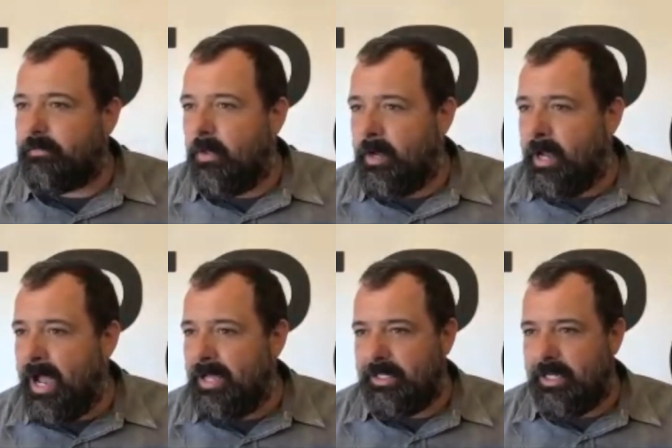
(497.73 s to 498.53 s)
flowing
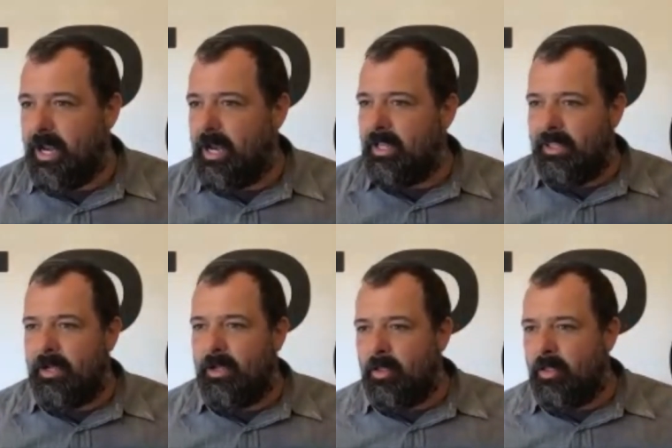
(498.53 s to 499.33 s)
asset, anything
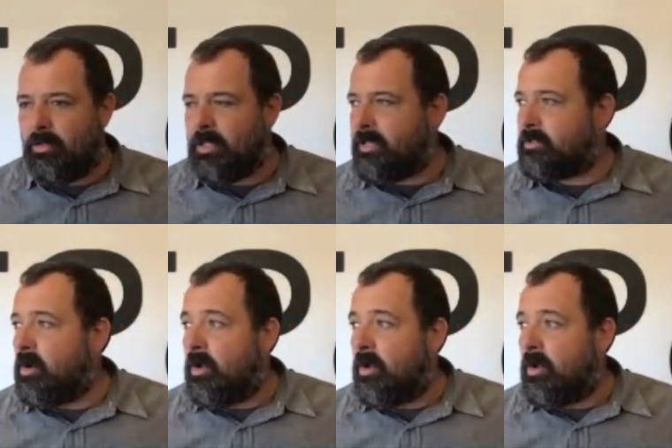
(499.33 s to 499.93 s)
along those lines,